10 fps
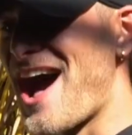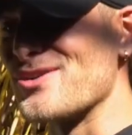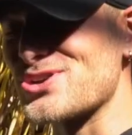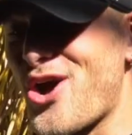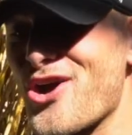I
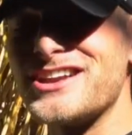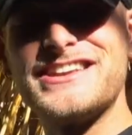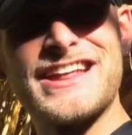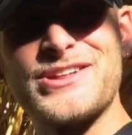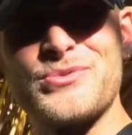was already
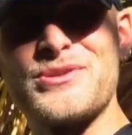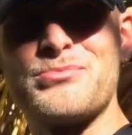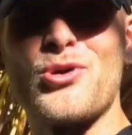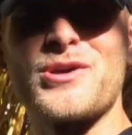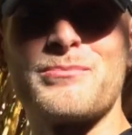dealing with a
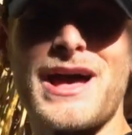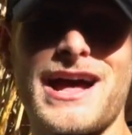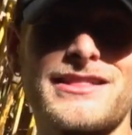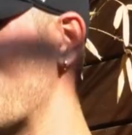broken back.